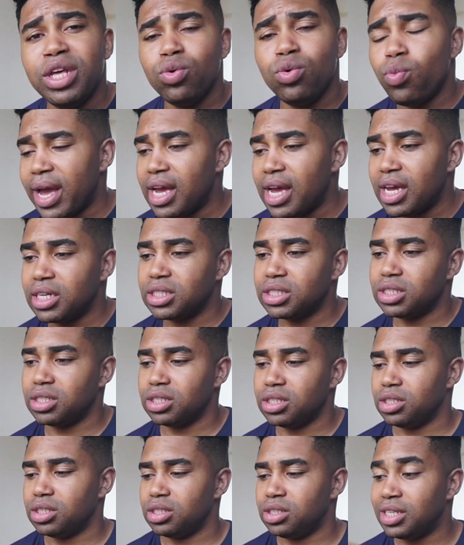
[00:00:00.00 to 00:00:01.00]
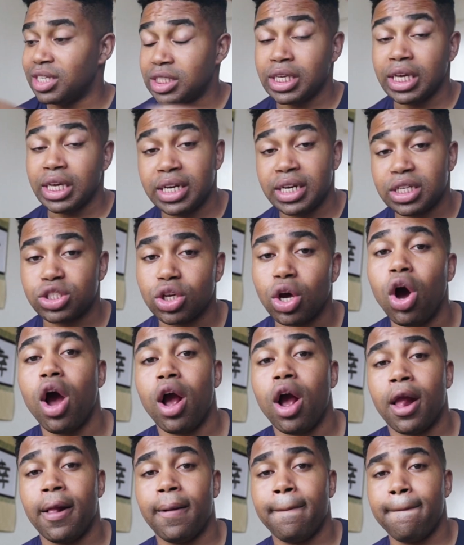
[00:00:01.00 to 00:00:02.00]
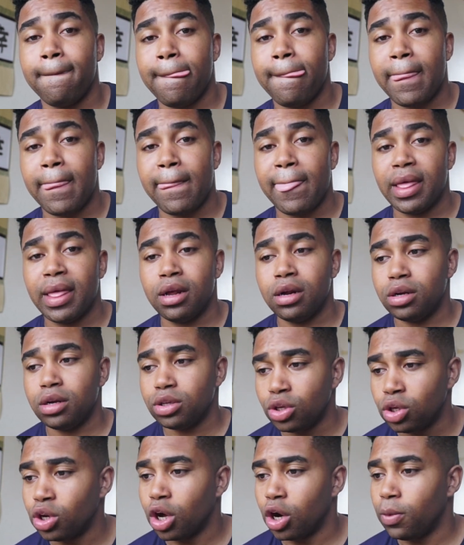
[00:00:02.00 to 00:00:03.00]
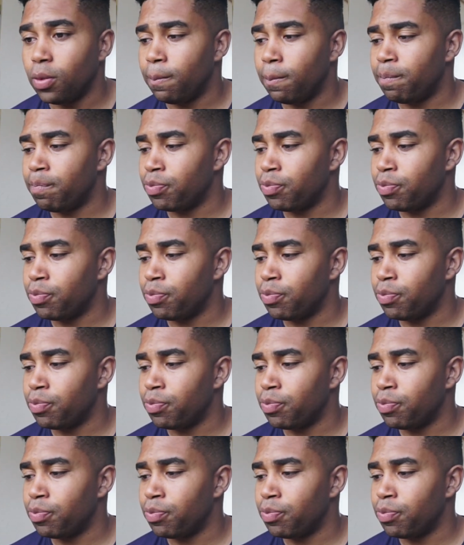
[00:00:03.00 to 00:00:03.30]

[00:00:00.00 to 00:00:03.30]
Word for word: ways to sing the song, you know?